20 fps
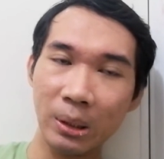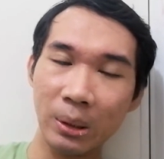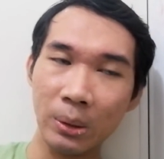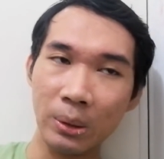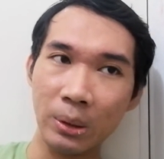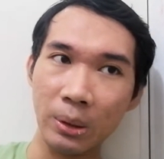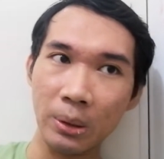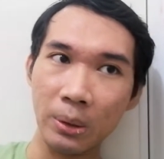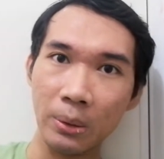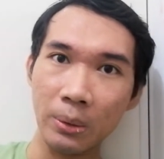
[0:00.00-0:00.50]
oh
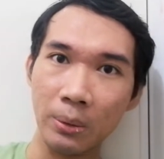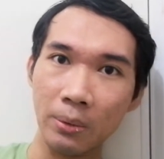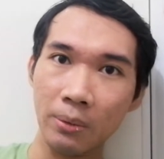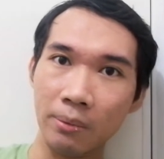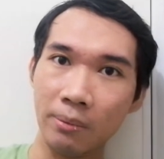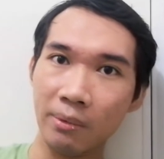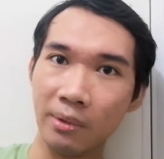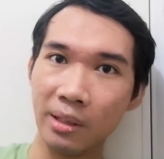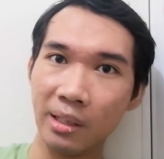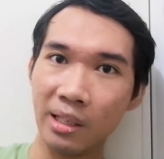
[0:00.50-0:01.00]
no
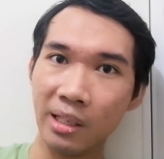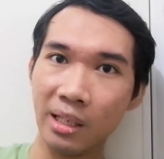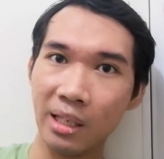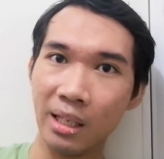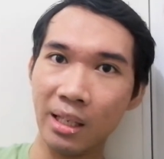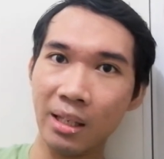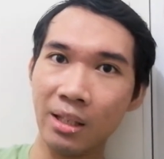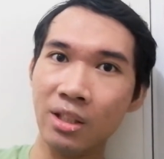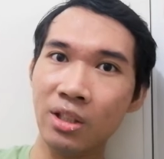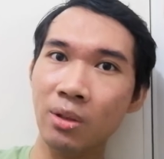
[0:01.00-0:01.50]

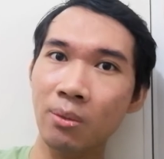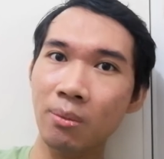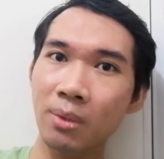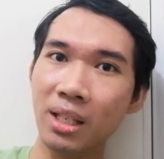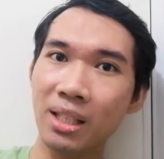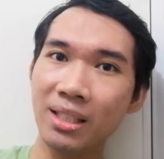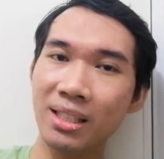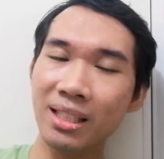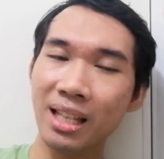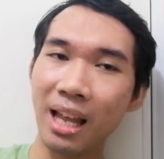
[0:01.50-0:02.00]
and to
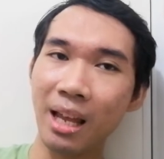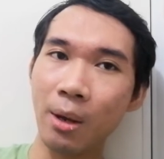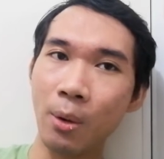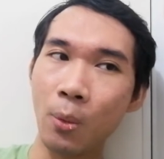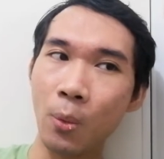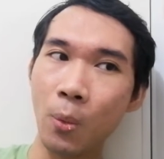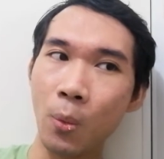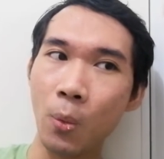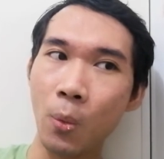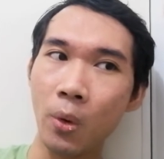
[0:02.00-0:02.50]
me, it's
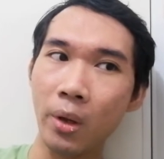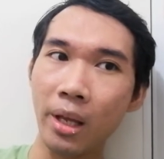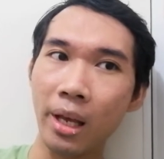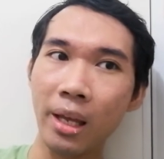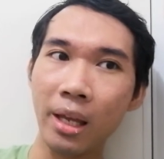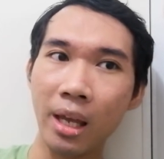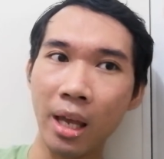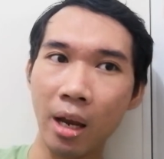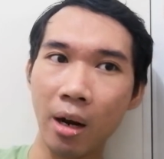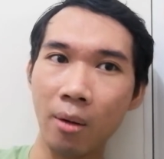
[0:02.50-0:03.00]
like what
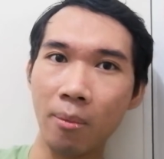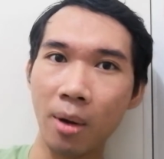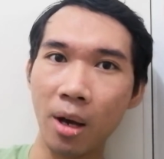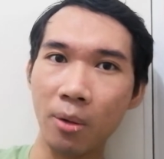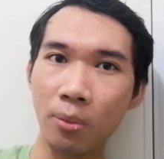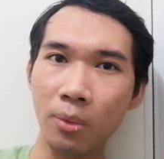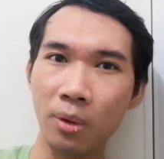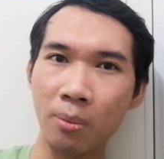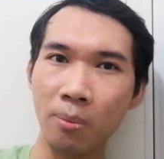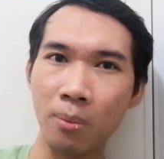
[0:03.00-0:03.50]
I care
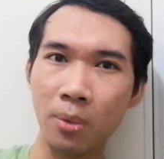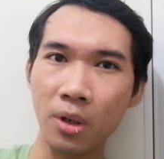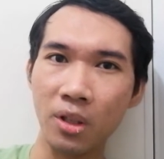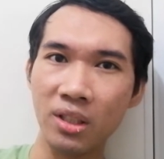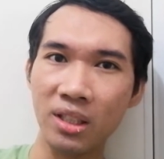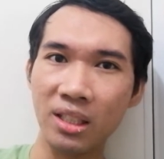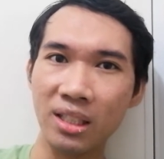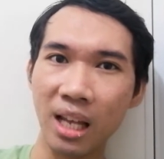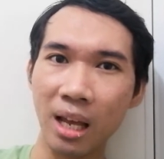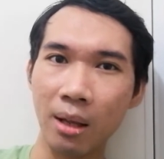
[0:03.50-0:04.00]
about with
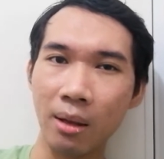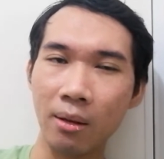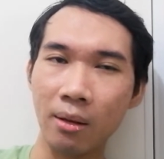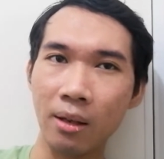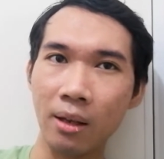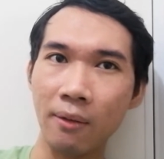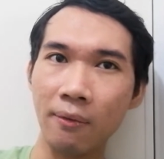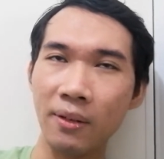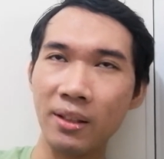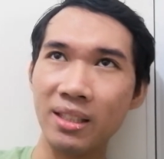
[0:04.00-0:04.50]
books that
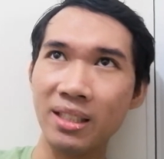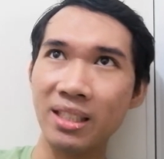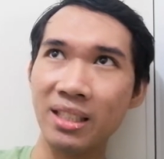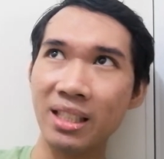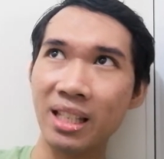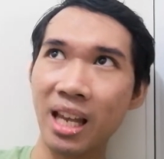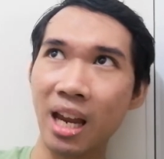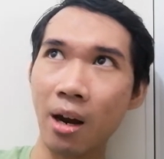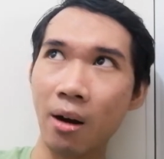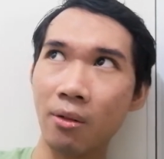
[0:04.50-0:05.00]
if
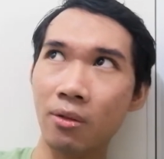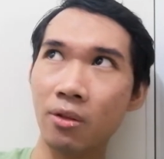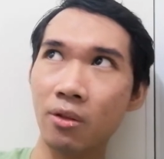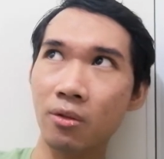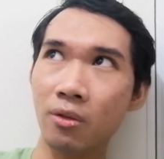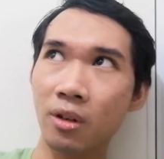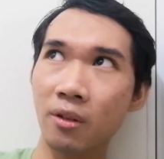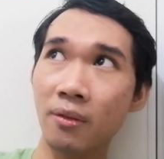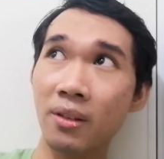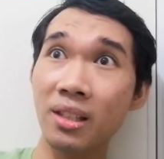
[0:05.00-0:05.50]
it's character
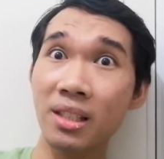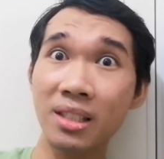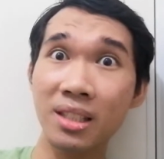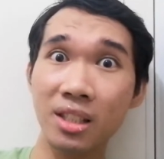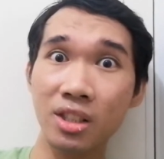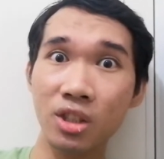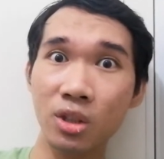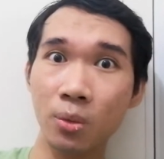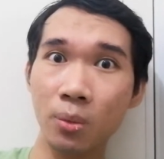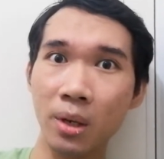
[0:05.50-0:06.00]
driven, the
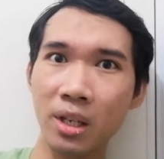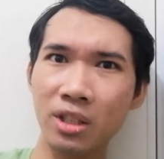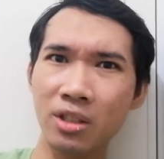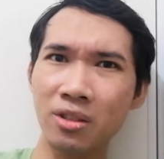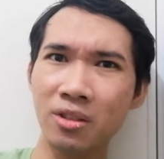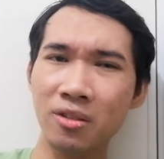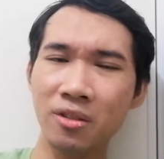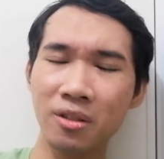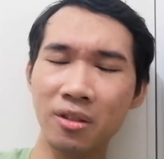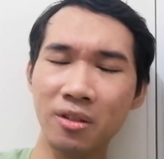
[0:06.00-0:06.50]

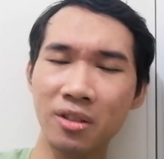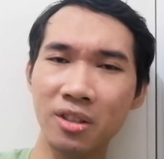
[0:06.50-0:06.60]
situations or the